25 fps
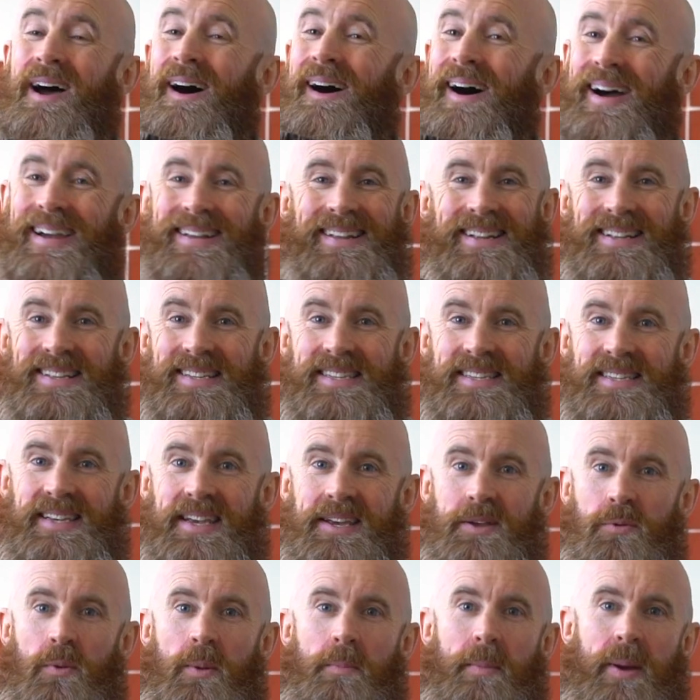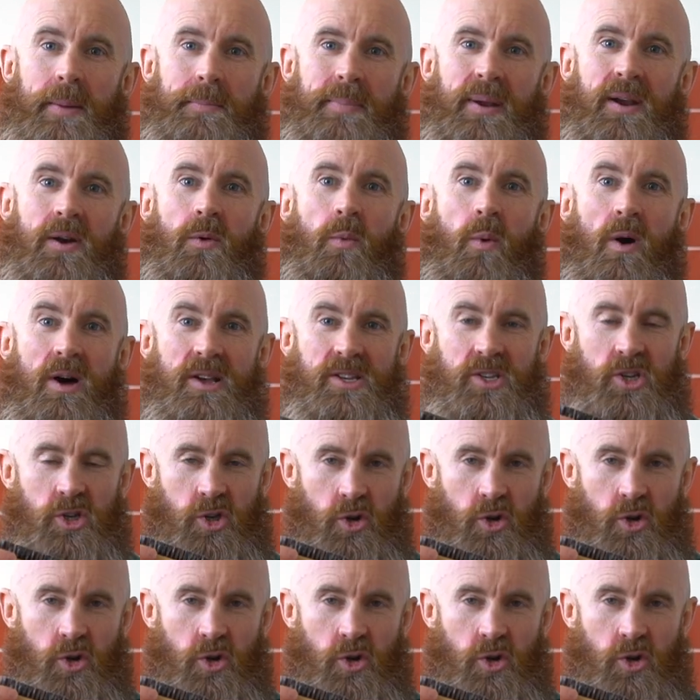I didn't see it when my beard was